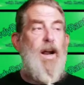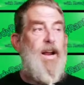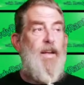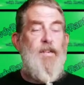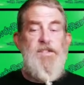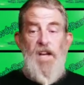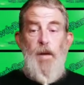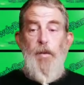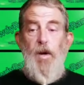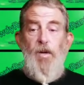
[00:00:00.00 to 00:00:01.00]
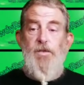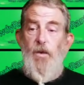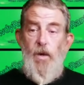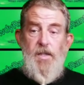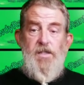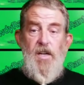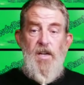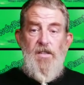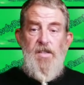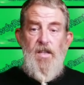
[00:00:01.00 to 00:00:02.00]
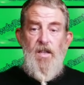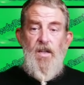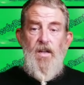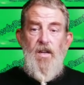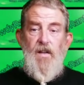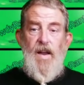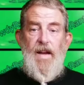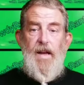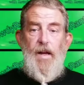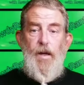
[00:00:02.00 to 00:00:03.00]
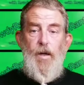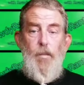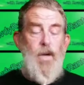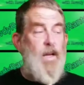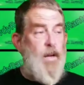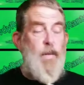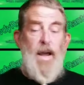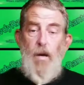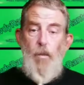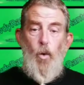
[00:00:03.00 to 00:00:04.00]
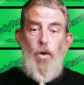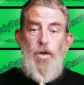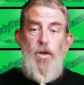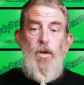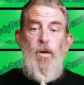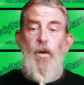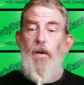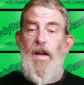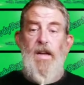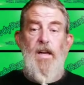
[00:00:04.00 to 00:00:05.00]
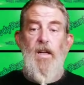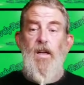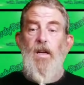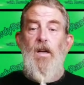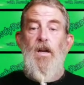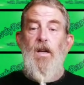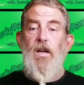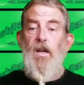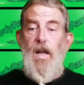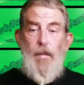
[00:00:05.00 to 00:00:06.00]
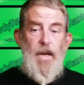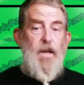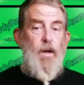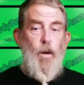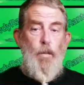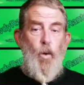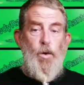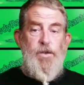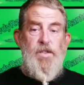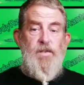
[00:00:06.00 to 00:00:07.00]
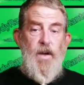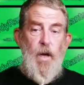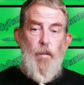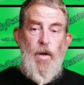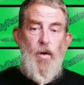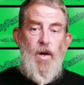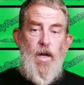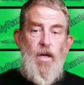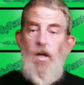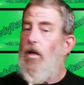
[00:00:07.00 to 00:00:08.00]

And the same goes for red states. They can completely ban abortion. They can limit abortion's availability.